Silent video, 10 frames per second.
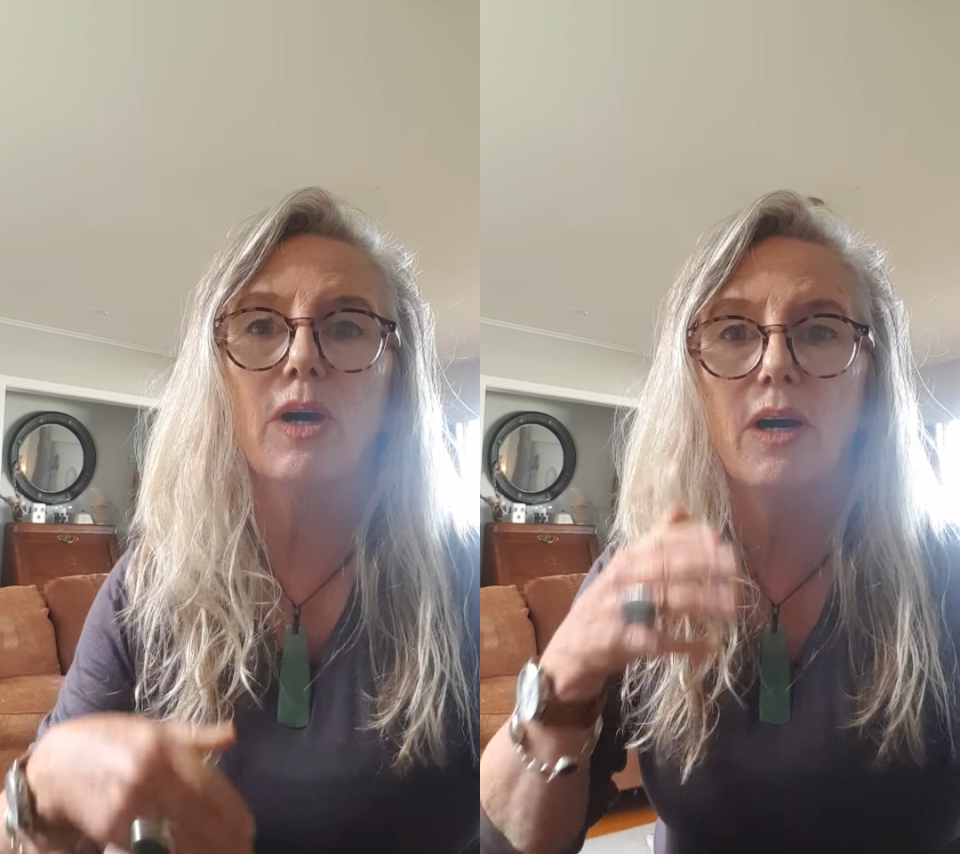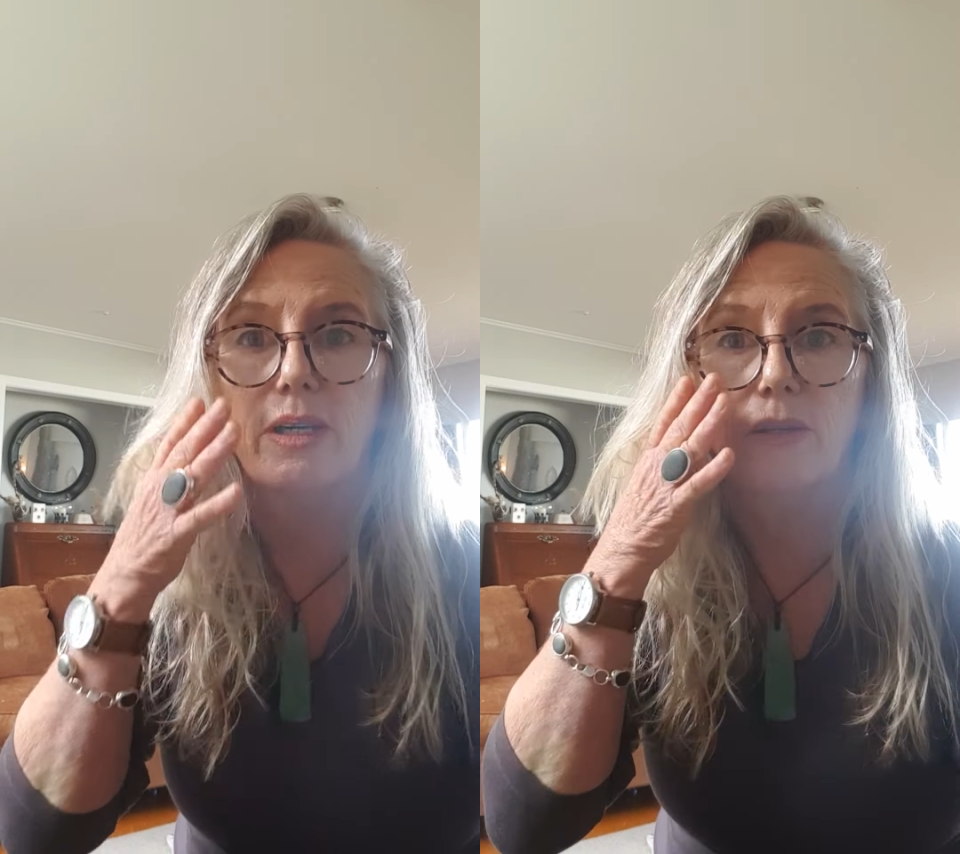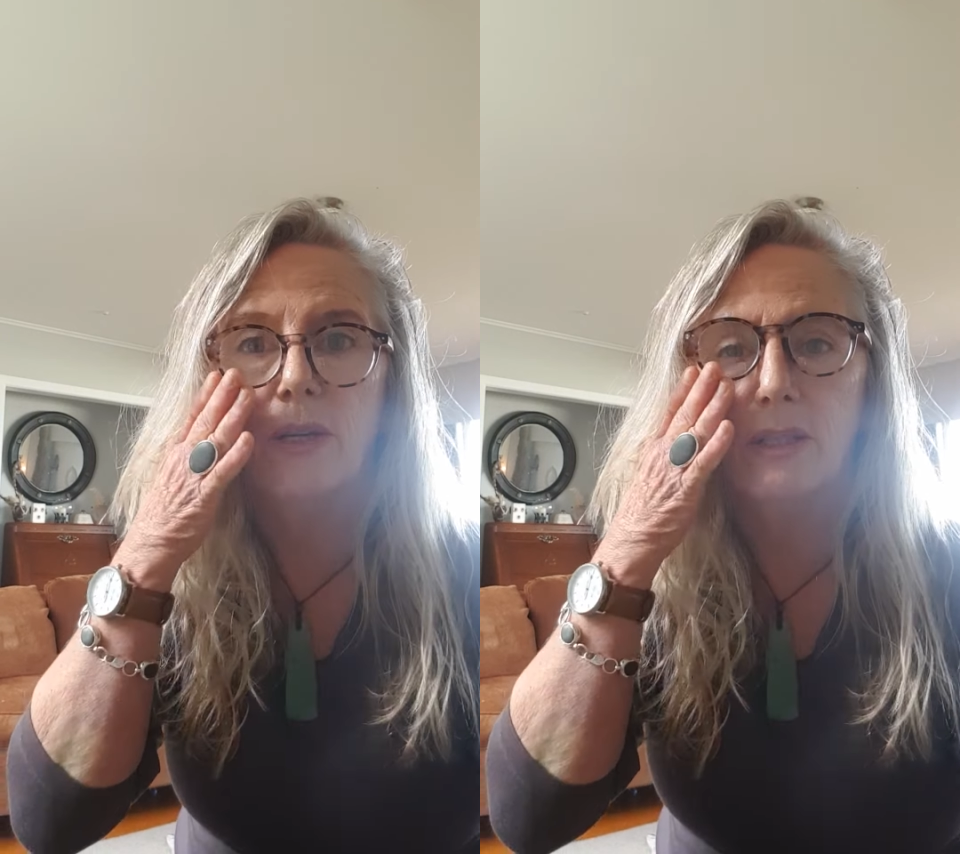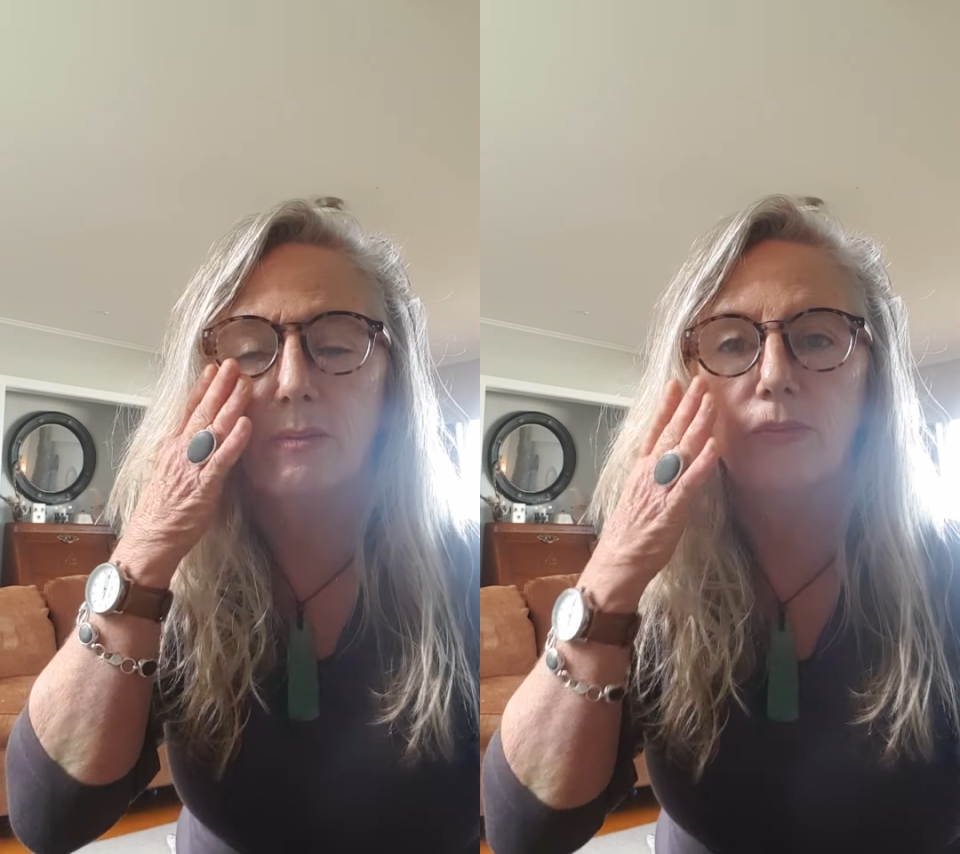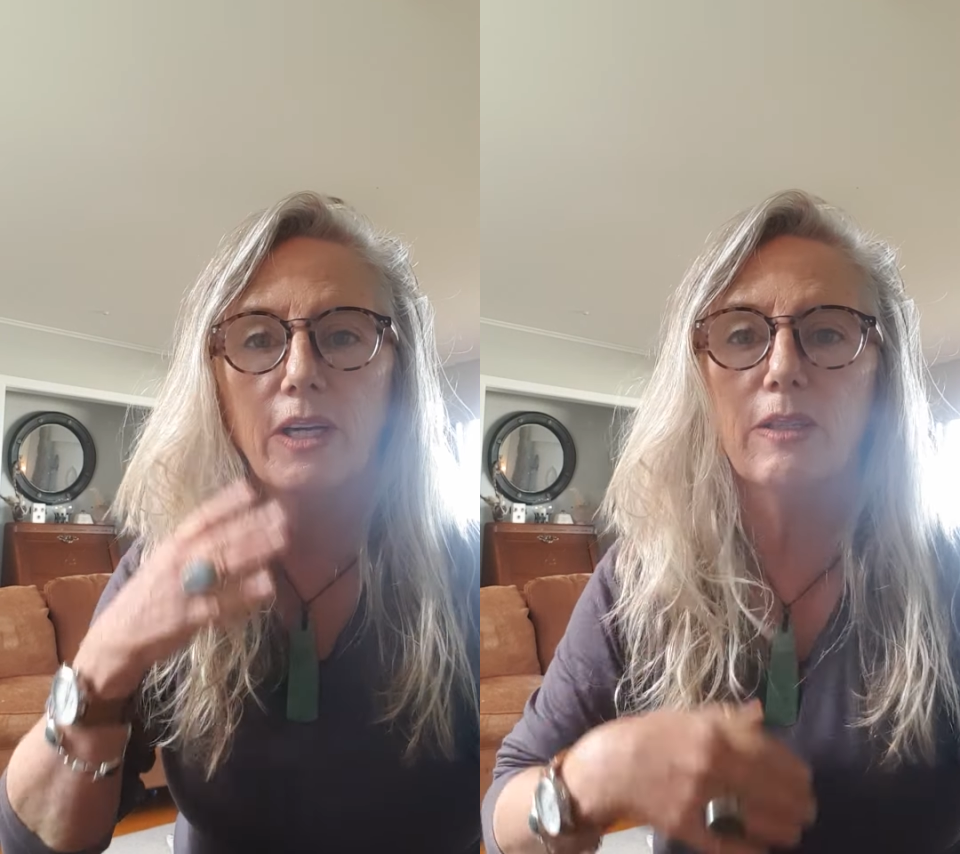I
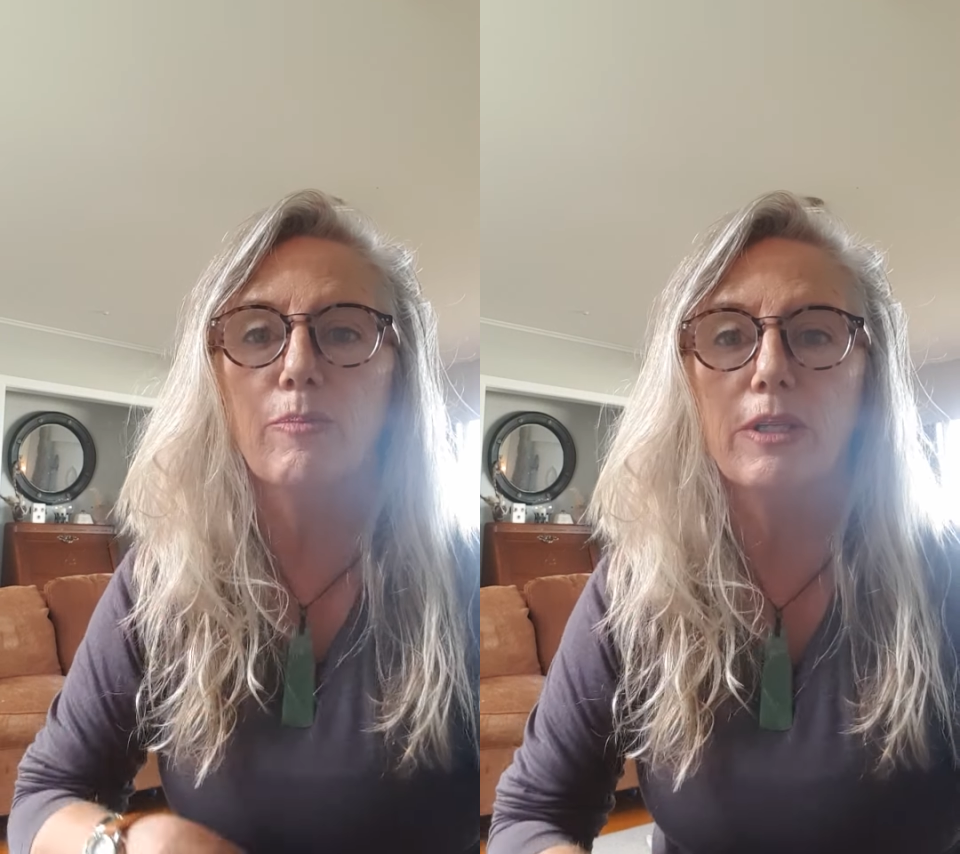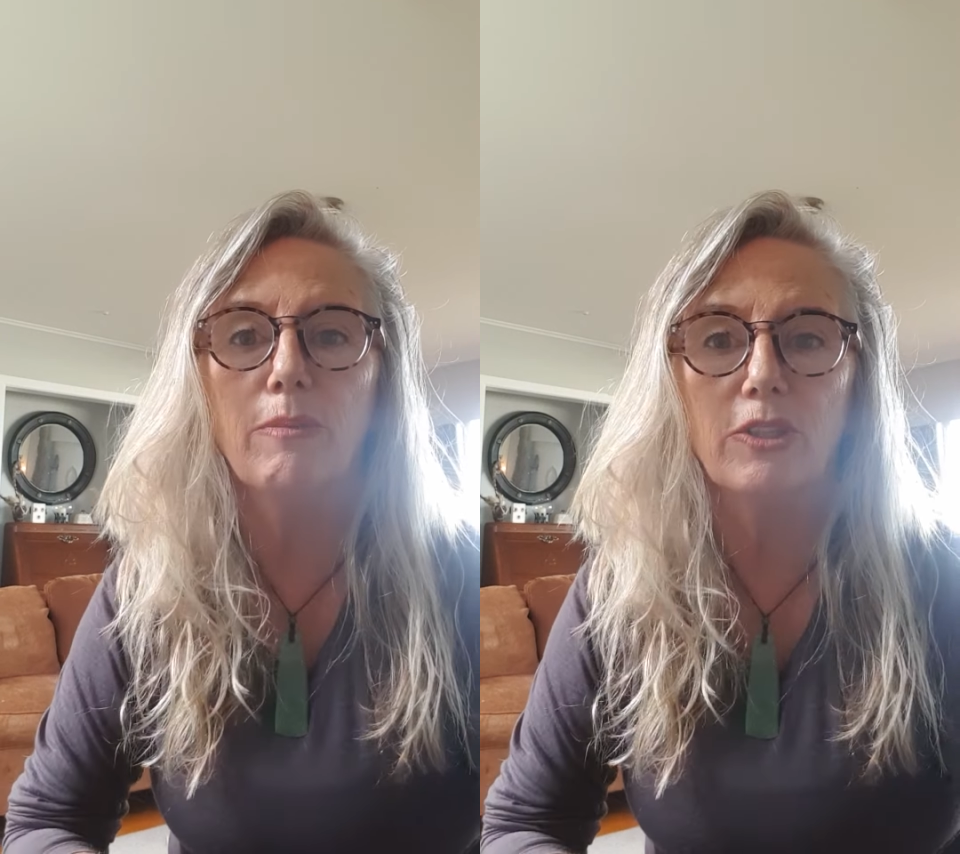can pretty